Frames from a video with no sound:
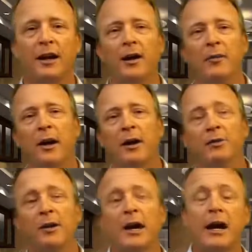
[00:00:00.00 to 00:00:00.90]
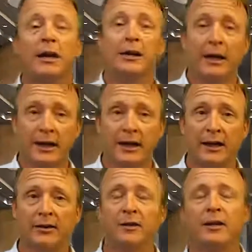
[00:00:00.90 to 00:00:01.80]
Um, I, w- I got
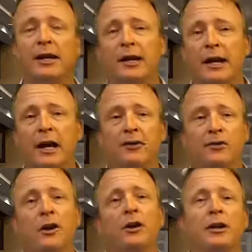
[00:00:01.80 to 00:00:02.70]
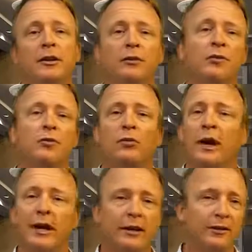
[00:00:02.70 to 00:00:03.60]
lucky and I got started
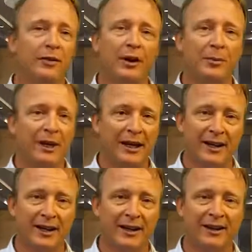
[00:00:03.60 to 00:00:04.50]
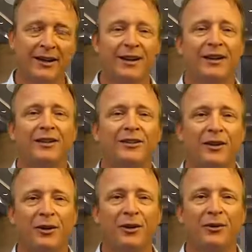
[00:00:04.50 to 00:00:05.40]
right in the very beginning.
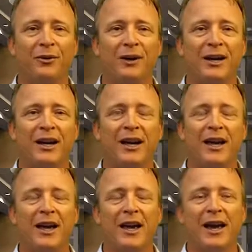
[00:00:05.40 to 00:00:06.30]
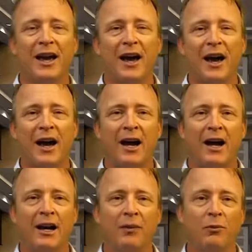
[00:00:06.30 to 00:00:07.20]
So
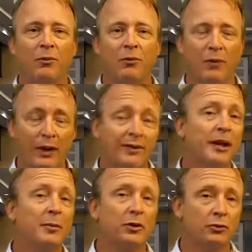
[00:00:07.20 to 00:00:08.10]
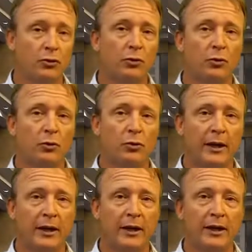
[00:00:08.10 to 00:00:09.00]
I was able to
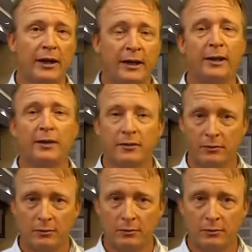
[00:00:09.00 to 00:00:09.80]
hit it